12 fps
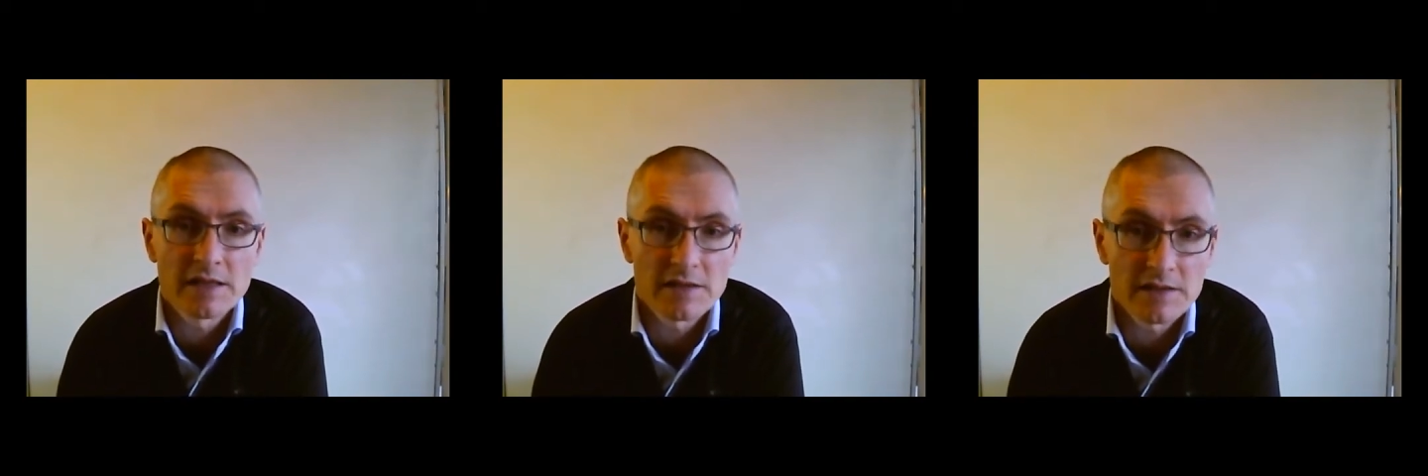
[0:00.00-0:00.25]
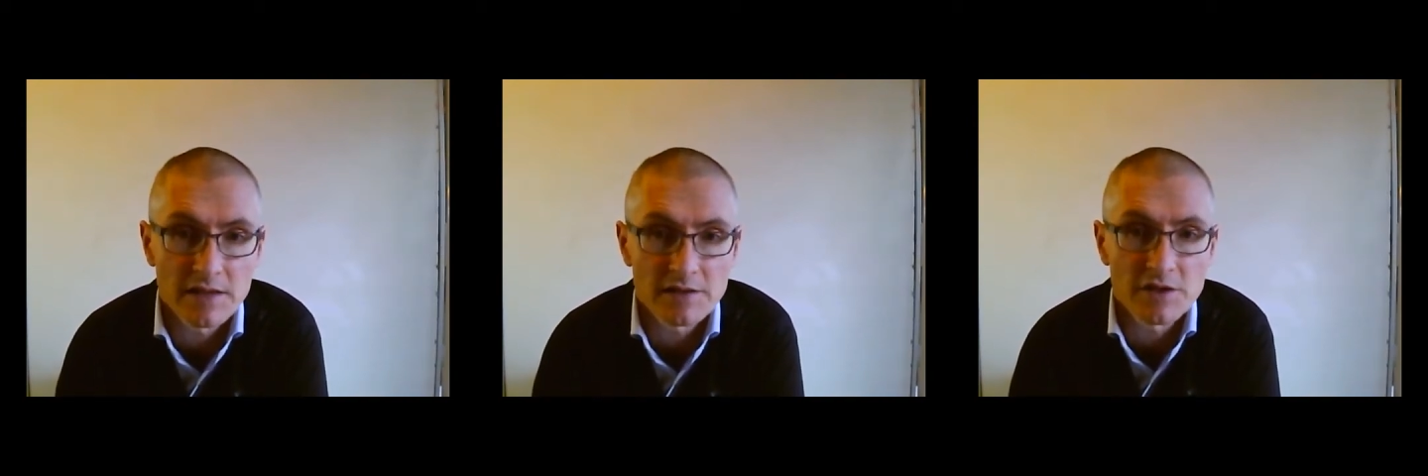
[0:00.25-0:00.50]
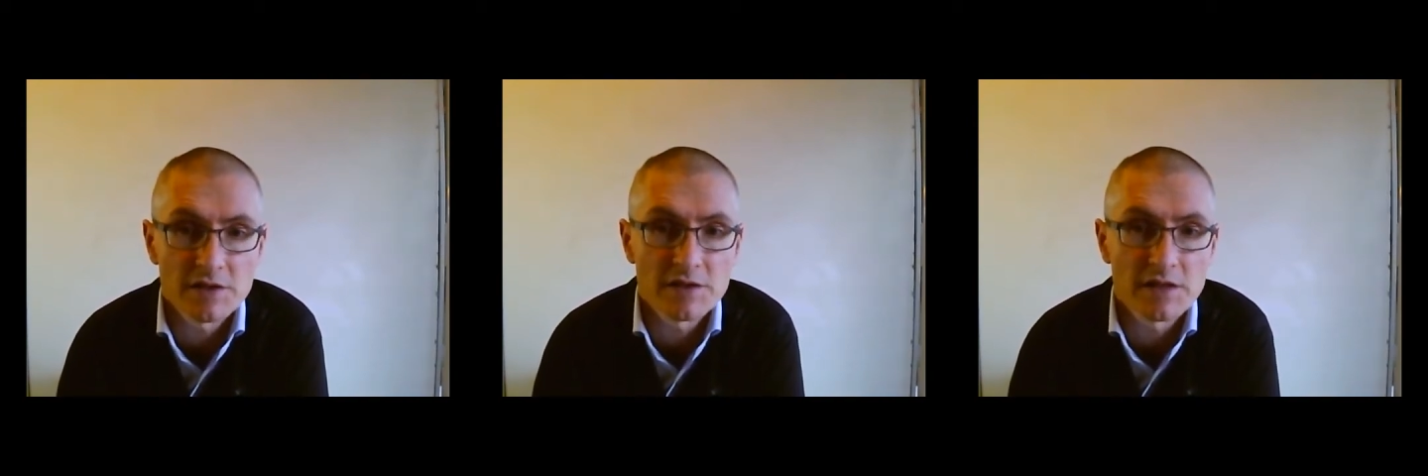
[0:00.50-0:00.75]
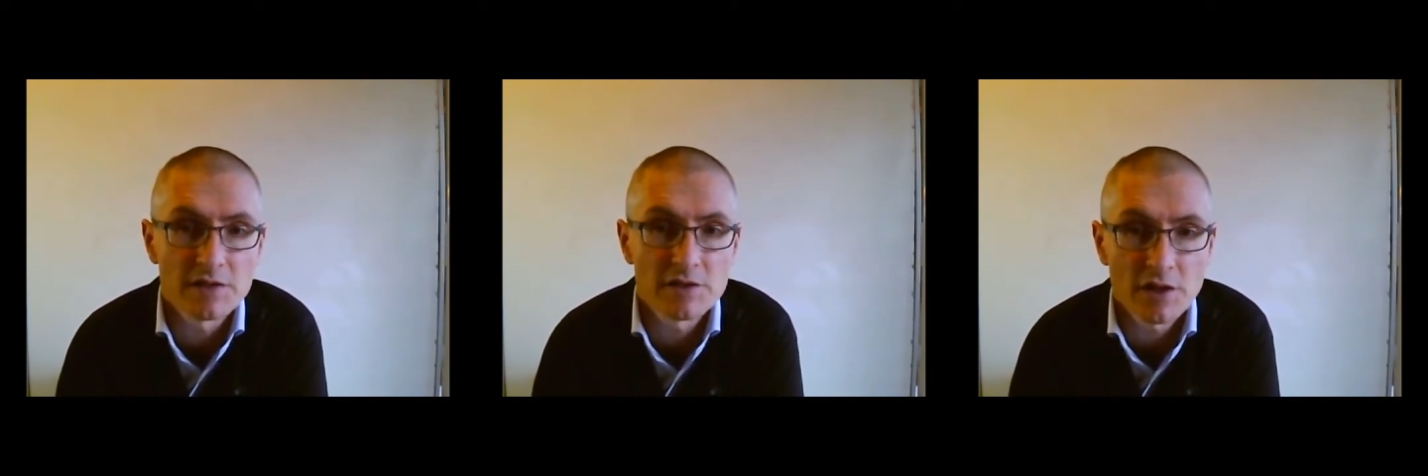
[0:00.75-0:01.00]
such as an
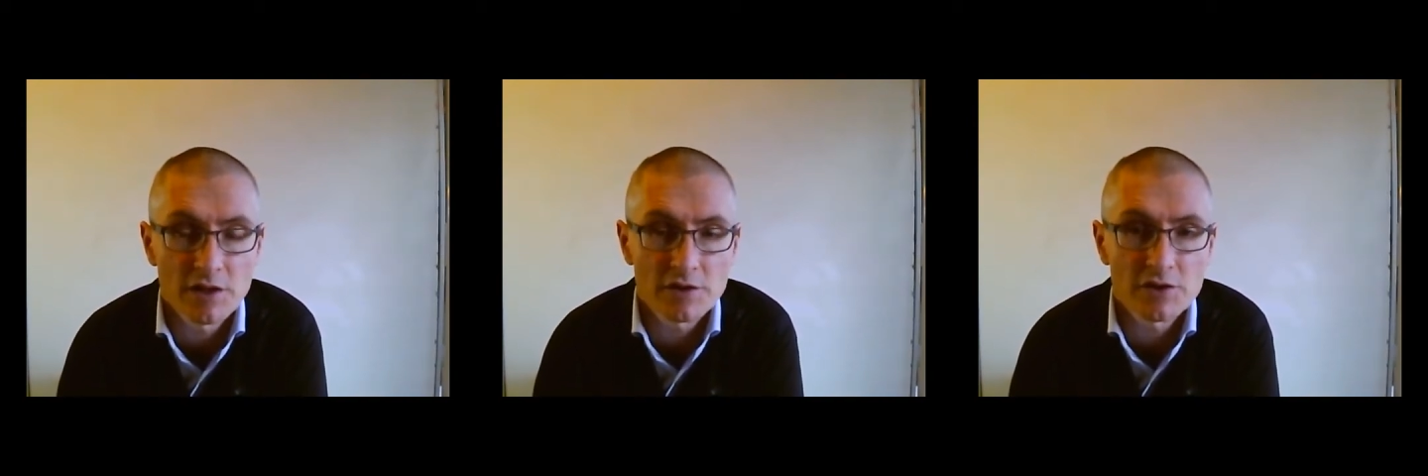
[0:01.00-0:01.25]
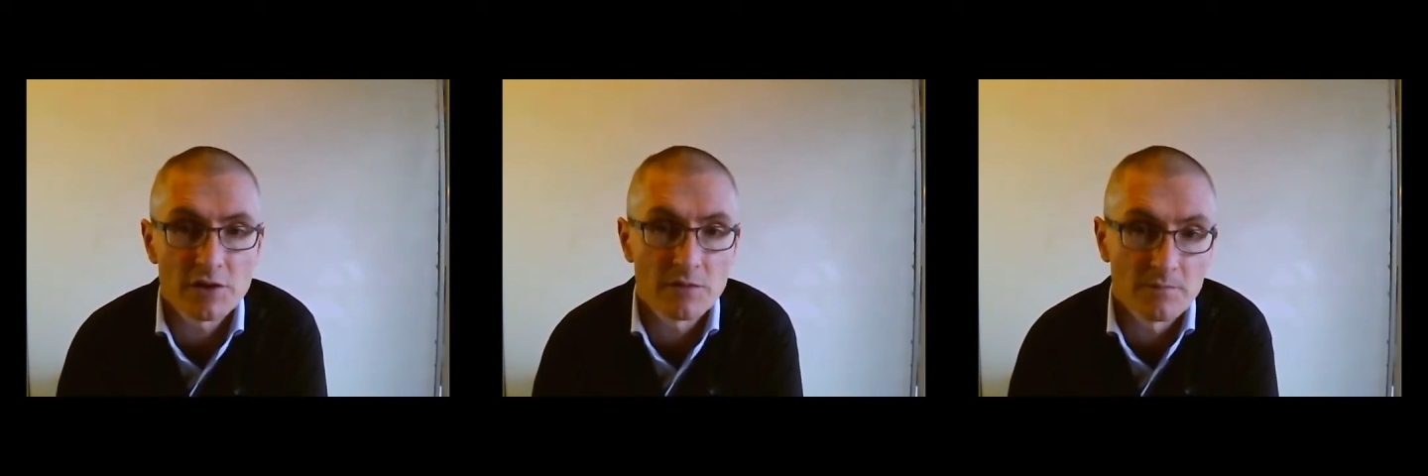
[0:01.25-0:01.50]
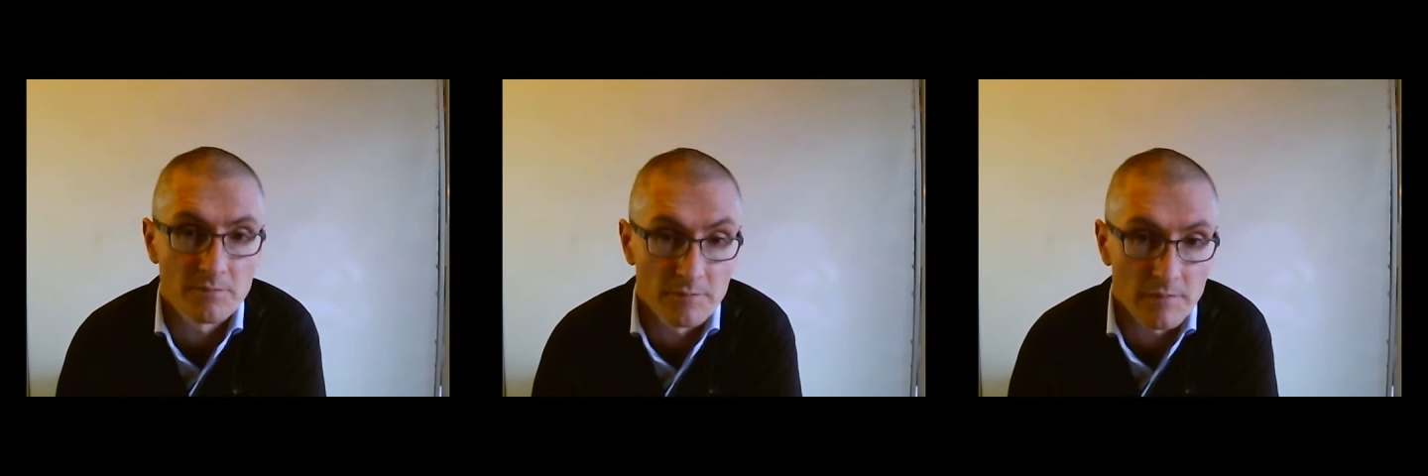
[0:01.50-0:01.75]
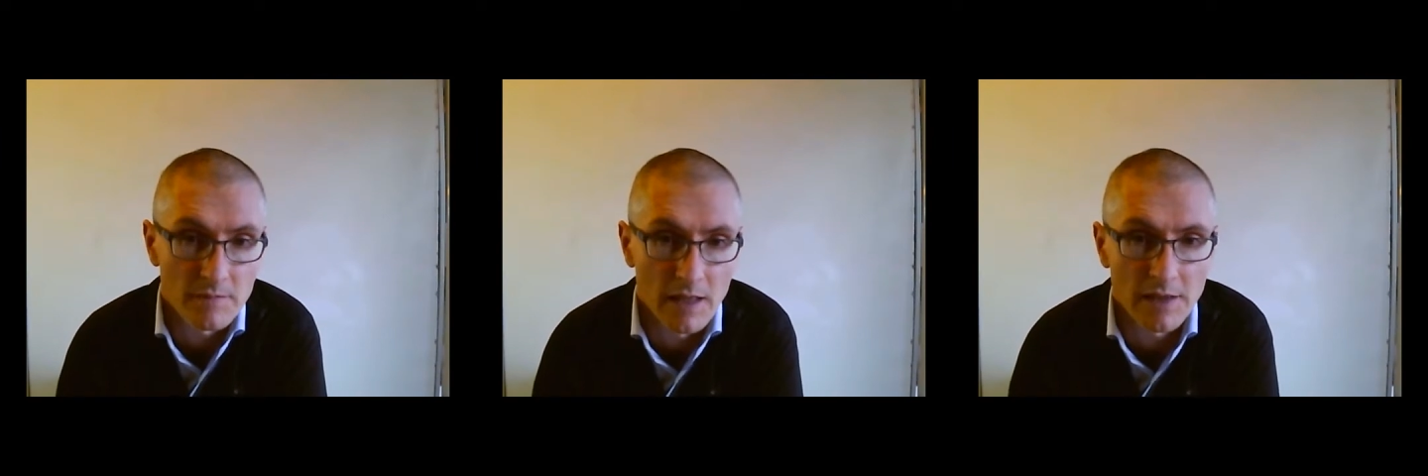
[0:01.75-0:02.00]
injunction
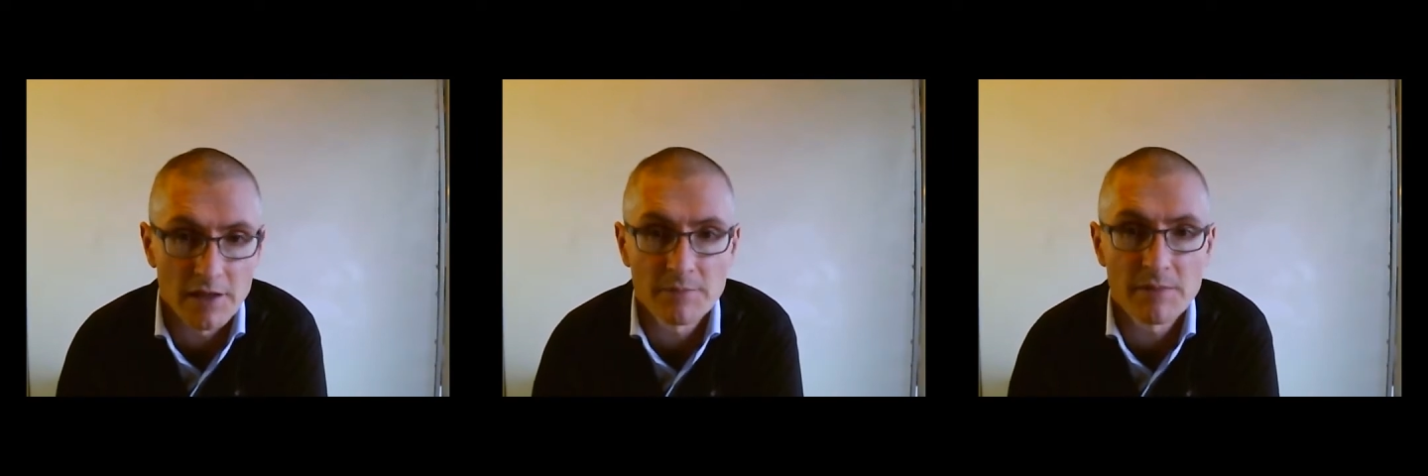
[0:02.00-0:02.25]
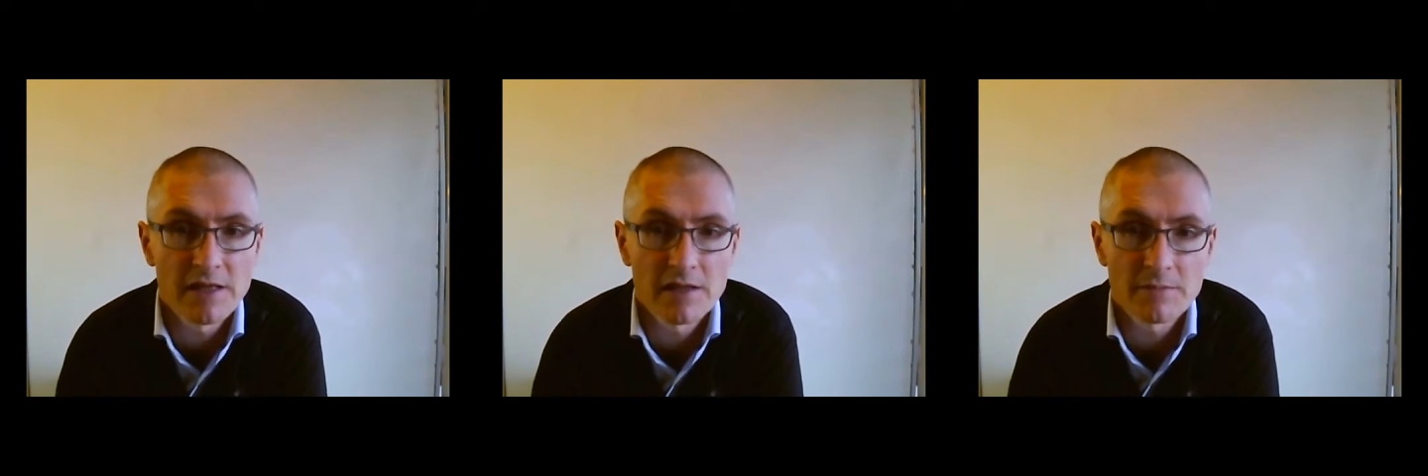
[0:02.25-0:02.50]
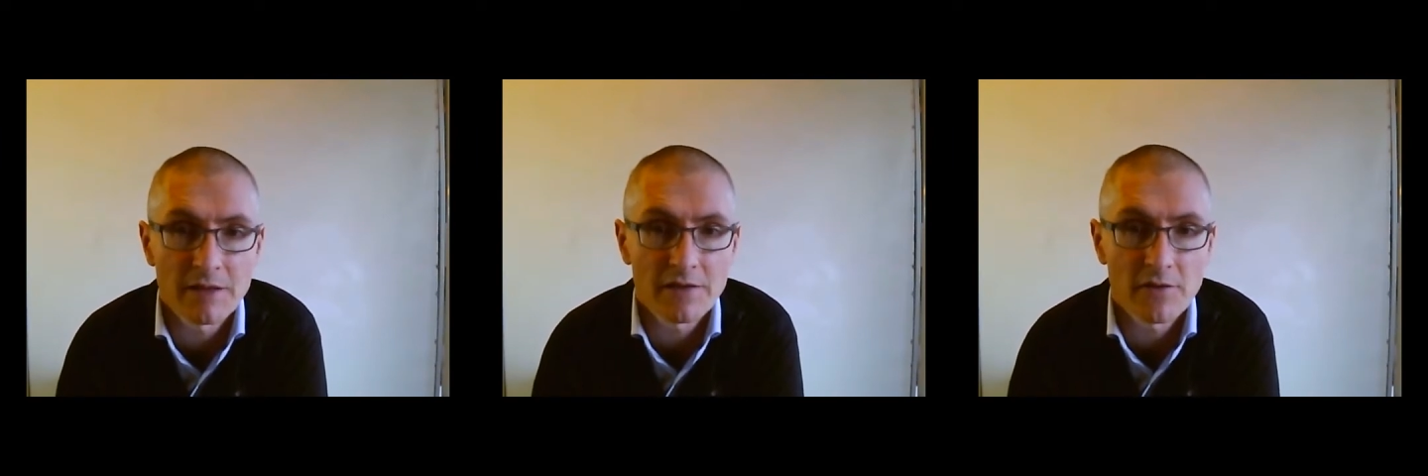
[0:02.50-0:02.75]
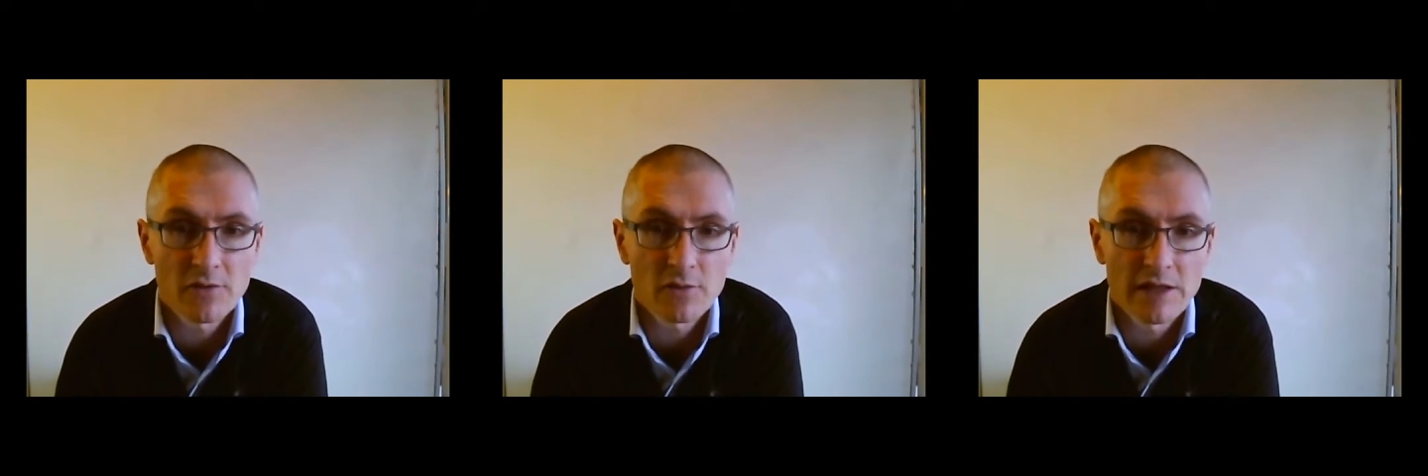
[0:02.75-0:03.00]
underpinned by the
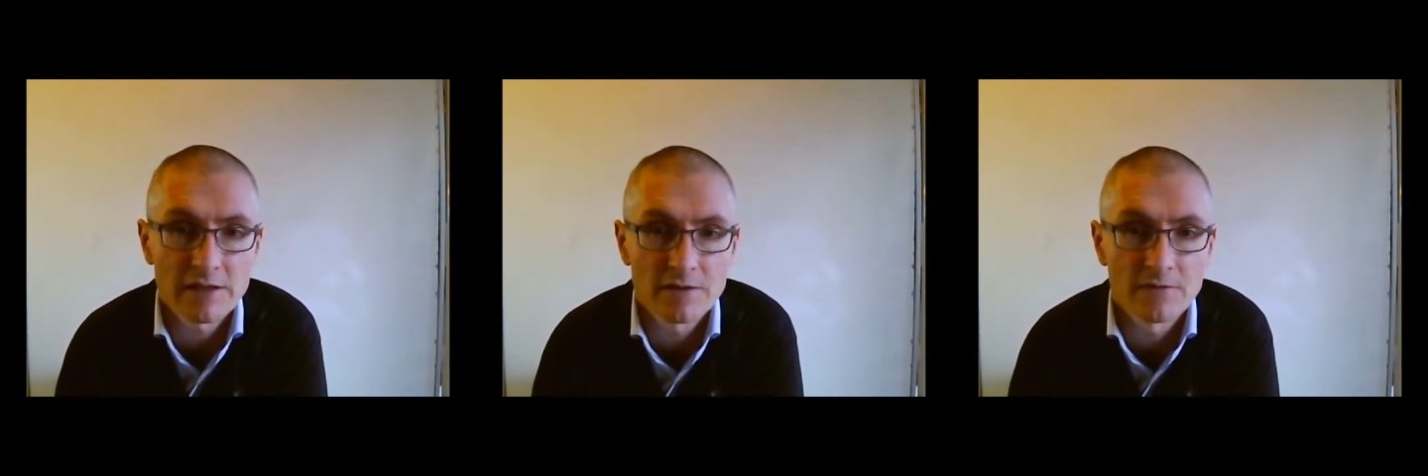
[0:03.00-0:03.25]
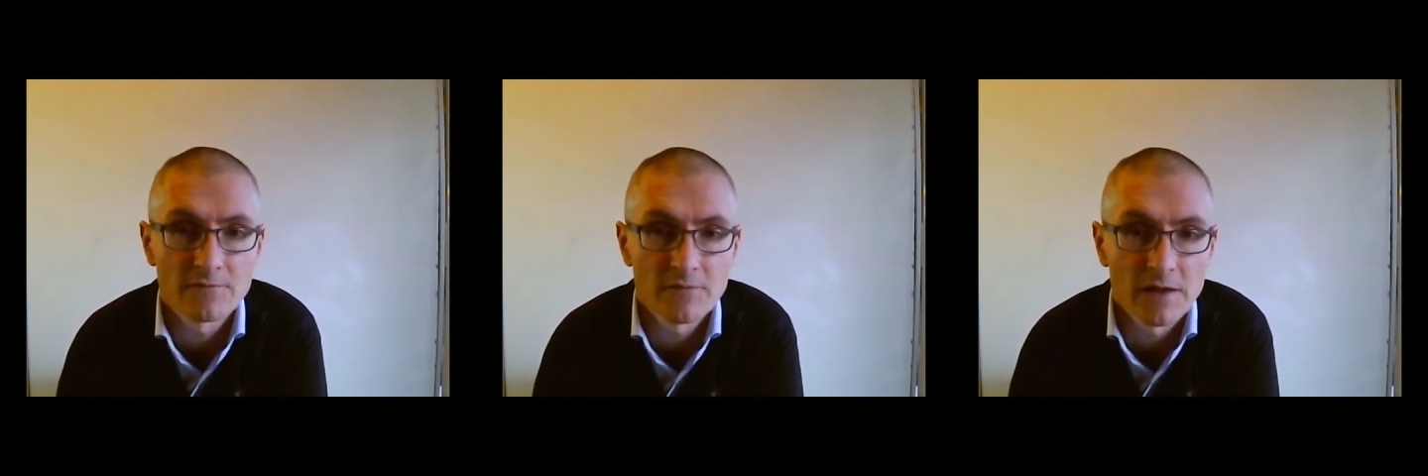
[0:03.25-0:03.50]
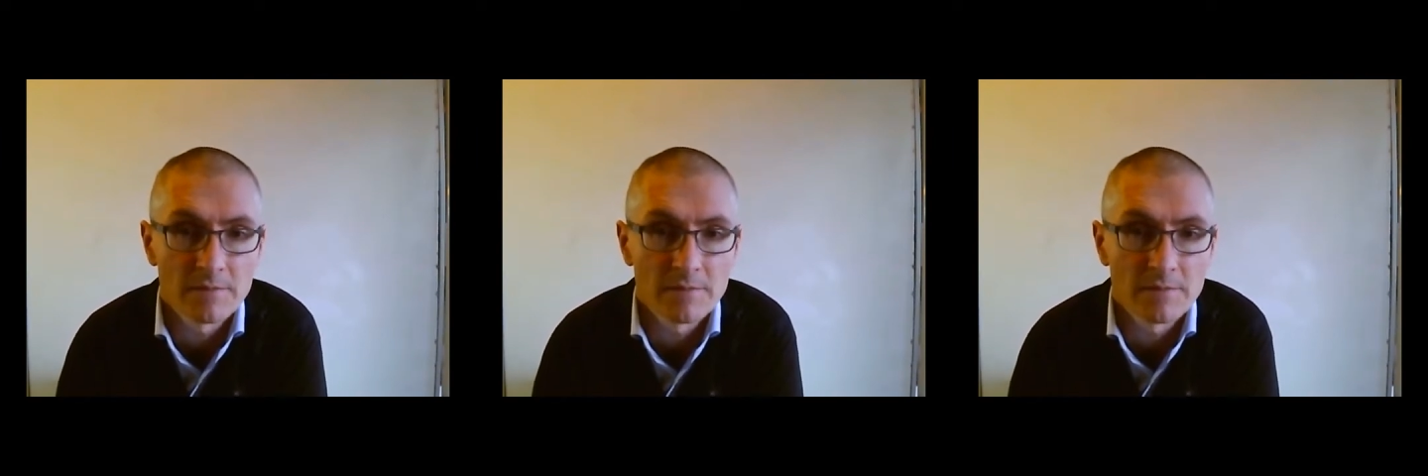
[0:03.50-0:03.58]
threat of